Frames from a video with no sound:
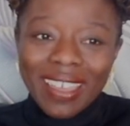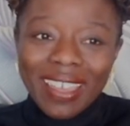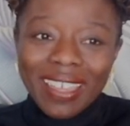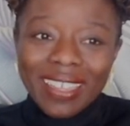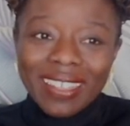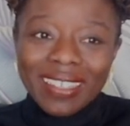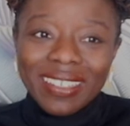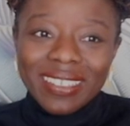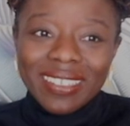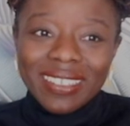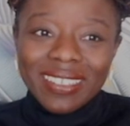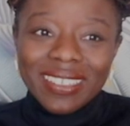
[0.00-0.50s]

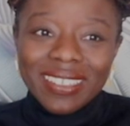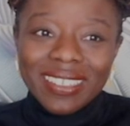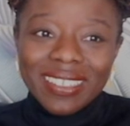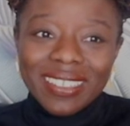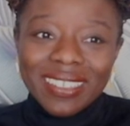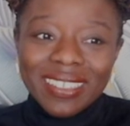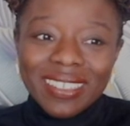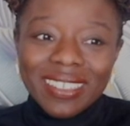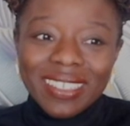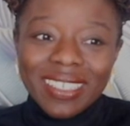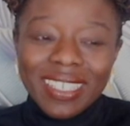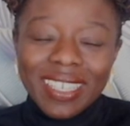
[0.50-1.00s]
And
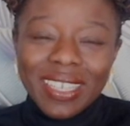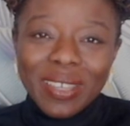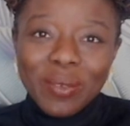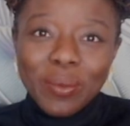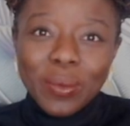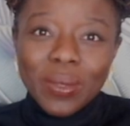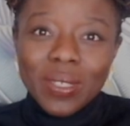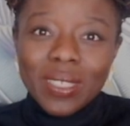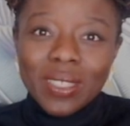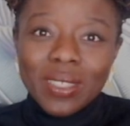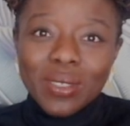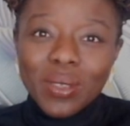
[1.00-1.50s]
it
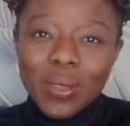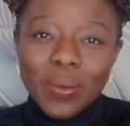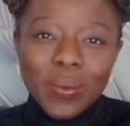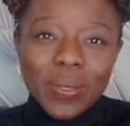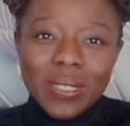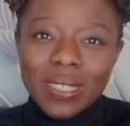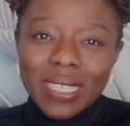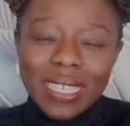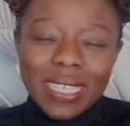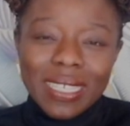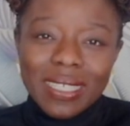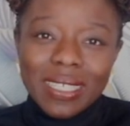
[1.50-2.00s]

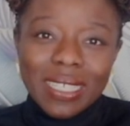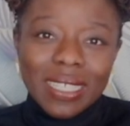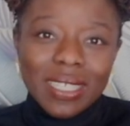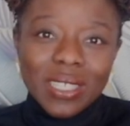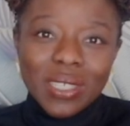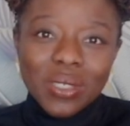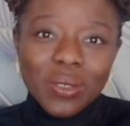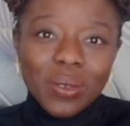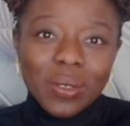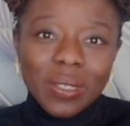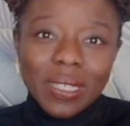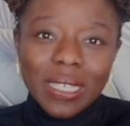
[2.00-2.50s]
wasn't easy. It's
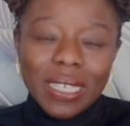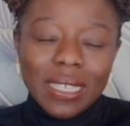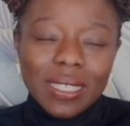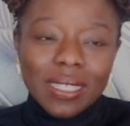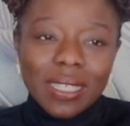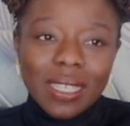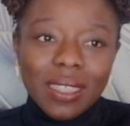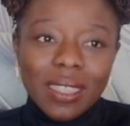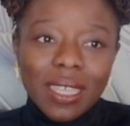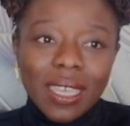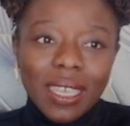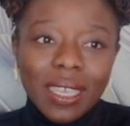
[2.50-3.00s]
not an easy
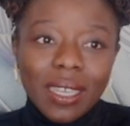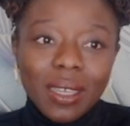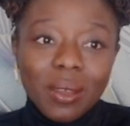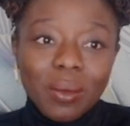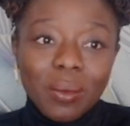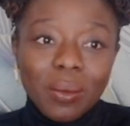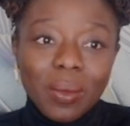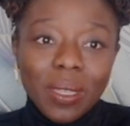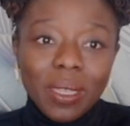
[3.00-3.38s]
thing.